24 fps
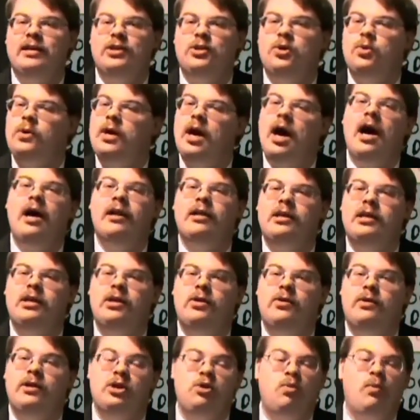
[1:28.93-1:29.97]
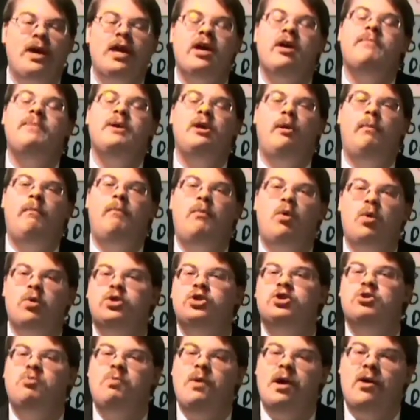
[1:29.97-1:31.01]
you got here, and you wake up in a
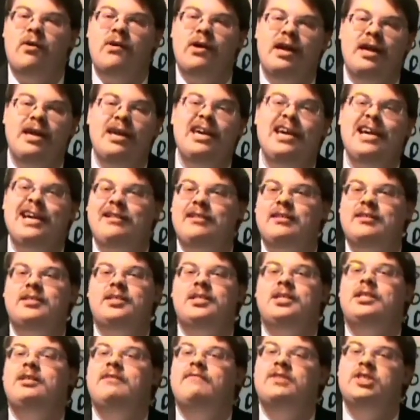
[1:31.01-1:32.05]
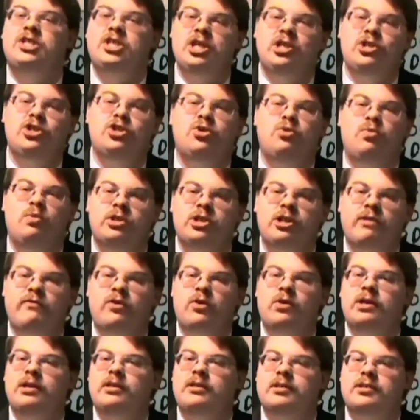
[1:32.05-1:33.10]
mortuary in the city of Sigil, which I've
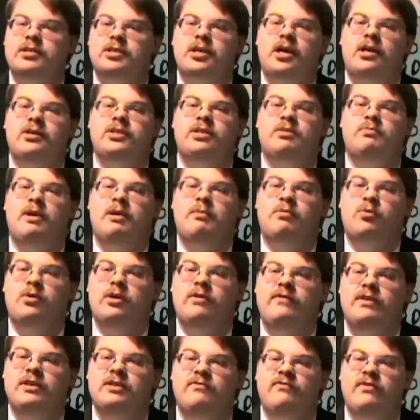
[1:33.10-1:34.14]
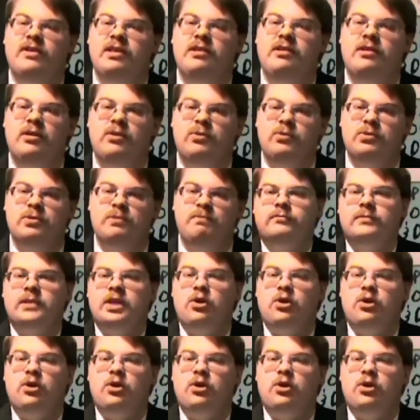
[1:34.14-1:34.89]
already discussed in my previous videos.